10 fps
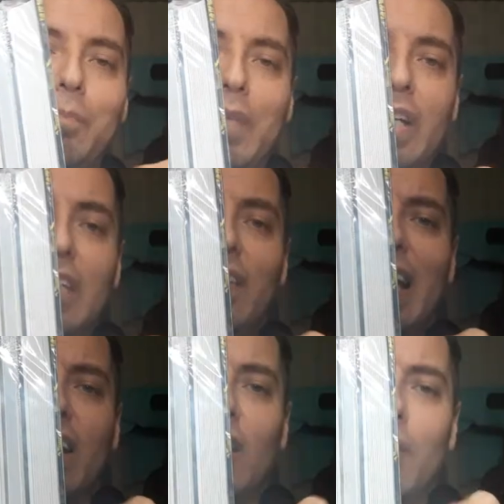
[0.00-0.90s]
Now even
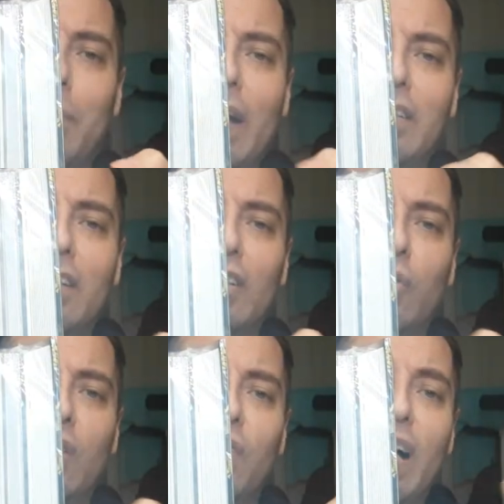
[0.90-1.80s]
at cover price
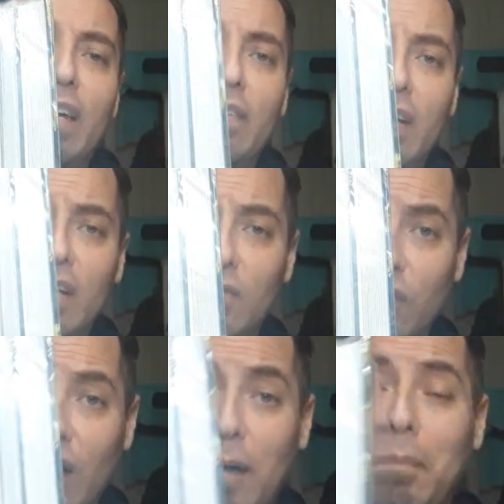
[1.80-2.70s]
$125,
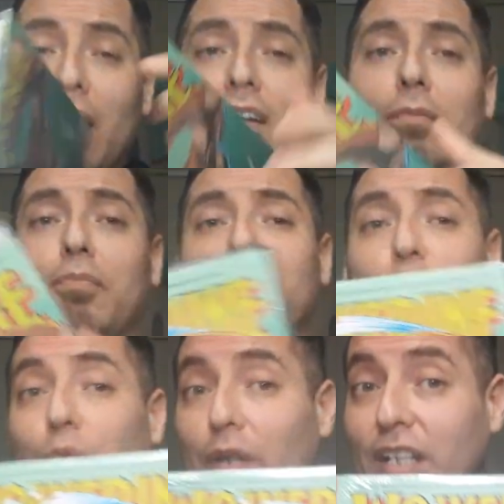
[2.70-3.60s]
for the amount of
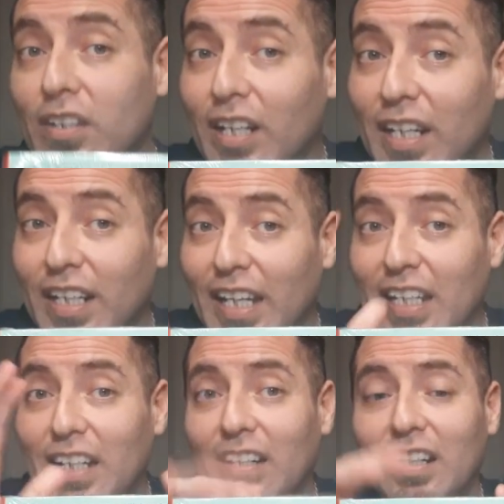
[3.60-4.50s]
reading you're gonna get
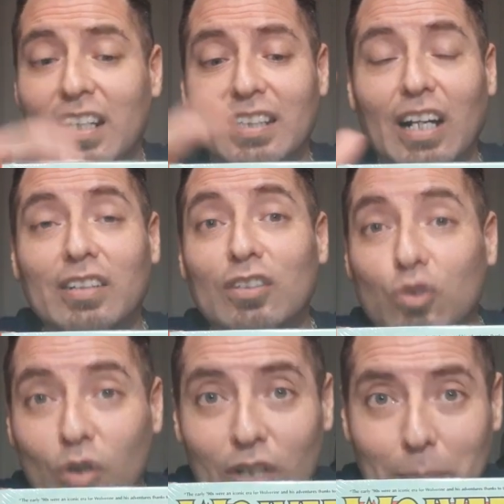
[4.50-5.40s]
here,
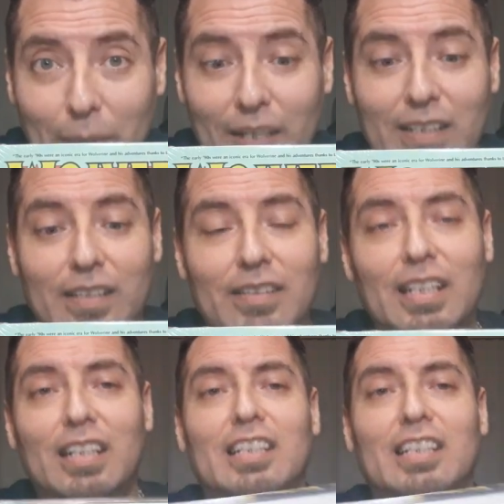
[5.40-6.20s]
1,200 pages.